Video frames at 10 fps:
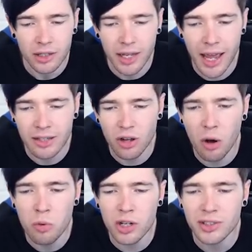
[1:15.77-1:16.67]
Yes.
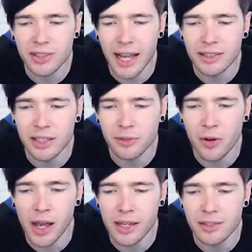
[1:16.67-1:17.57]
Oh, what a
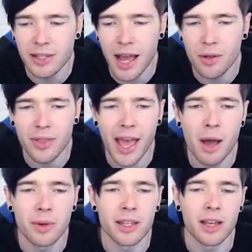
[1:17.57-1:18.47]
satisfying sound.
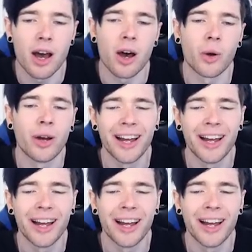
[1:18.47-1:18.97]
There we go.